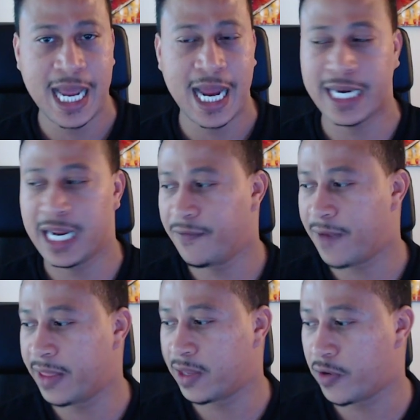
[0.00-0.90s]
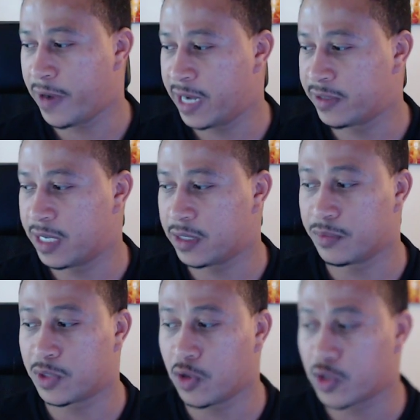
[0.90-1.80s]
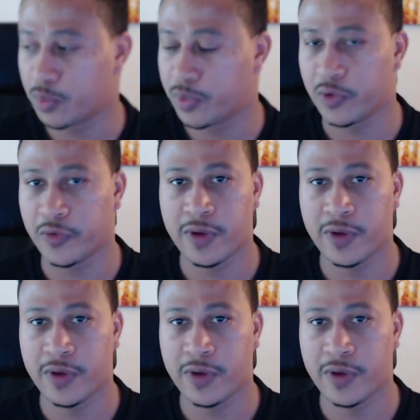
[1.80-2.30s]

identifying the creators, getting some social proof